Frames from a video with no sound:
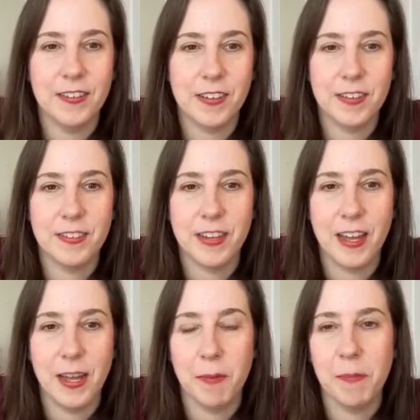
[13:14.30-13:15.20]
Just
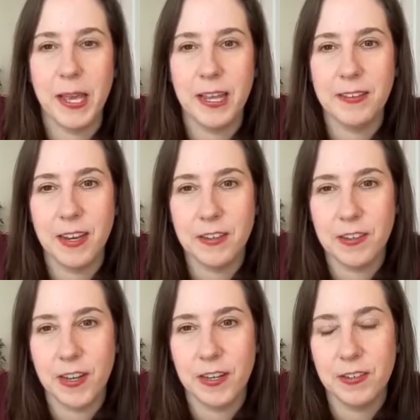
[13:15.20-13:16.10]
pay
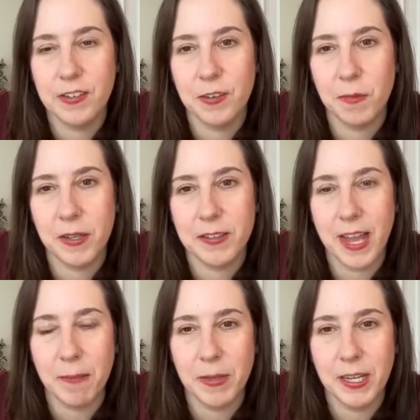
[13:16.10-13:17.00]
attention to what's
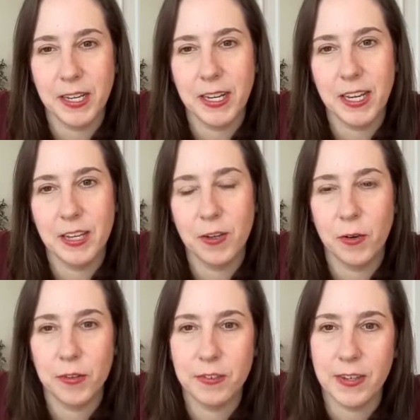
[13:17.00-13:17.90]
happening in
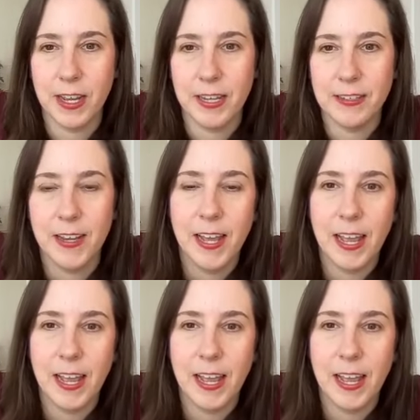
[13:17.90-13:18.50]
your state.